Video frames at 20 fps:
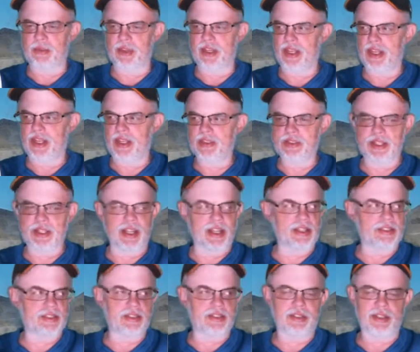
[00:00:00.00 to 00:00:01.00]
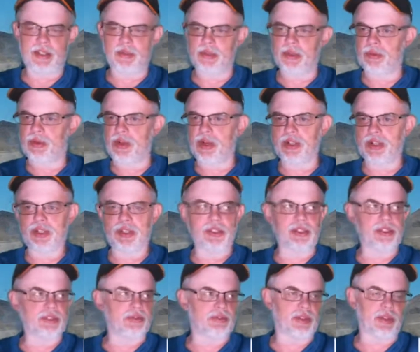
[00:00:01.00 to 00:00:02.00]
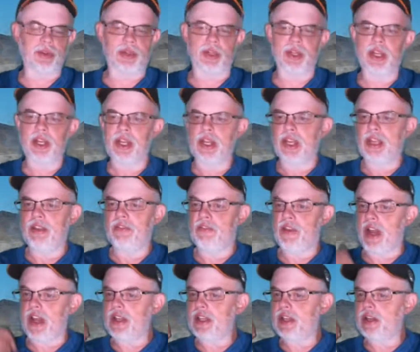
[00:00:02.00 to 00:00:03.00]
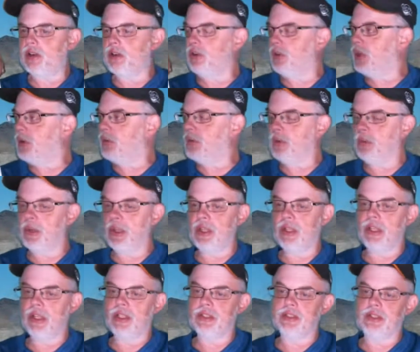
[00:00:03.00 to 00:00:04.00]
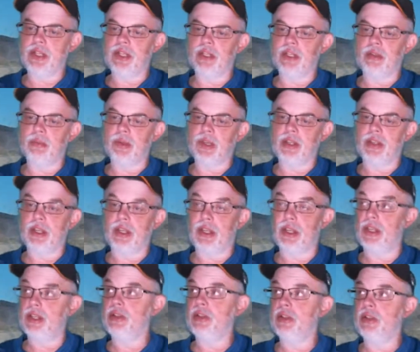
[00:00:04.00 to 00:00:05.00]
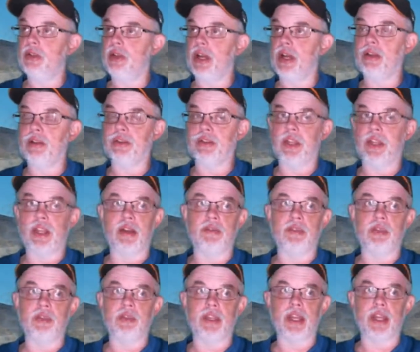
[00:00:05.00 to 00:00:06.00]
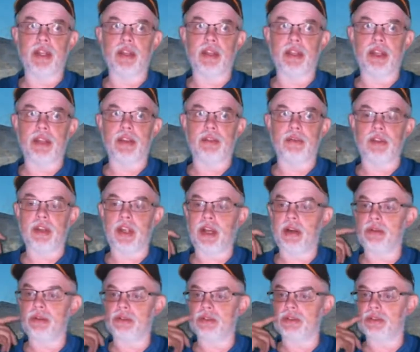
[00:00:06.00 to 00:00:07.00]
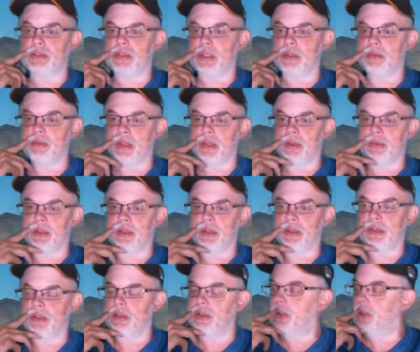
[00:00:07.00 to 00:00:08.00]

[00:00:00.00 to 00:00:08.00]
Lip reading: I mean, he has constantly been walking this floor. He finally curled up with me last night in the bed. I don't think I've only got like 3 hours sleep maybe.